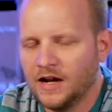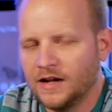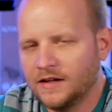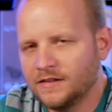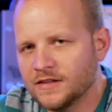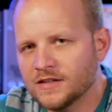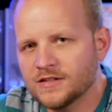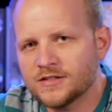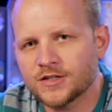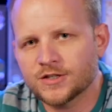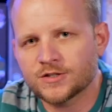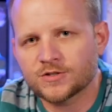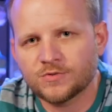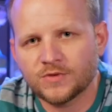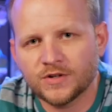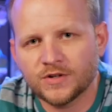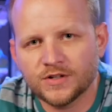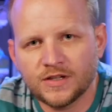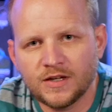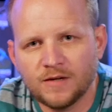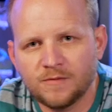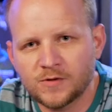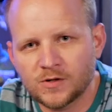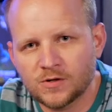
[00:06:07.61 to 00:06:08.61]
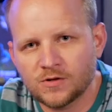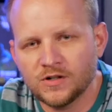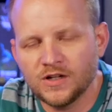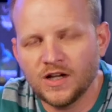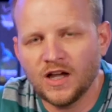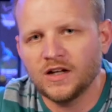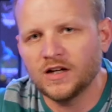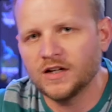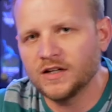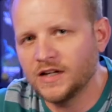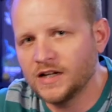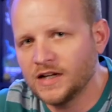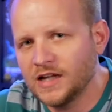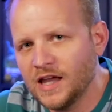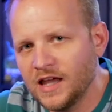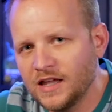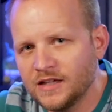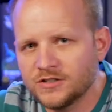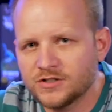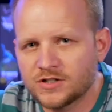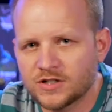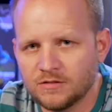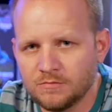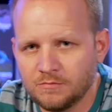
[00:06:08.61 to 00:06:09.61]
And this is where they've created an
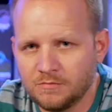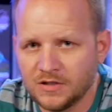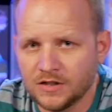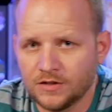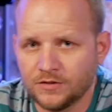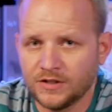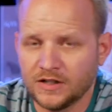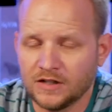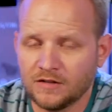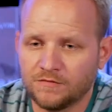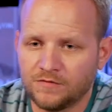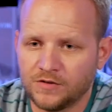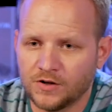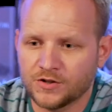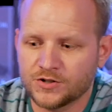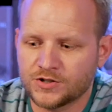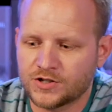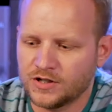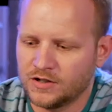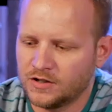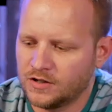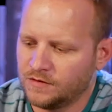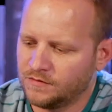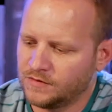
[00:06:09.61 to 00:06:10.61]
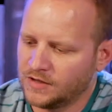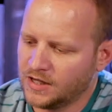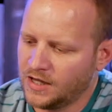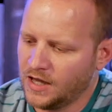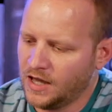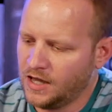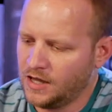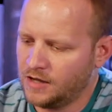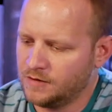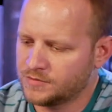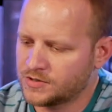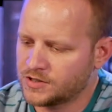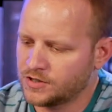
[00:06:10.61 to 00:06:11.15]
engine building version of the game.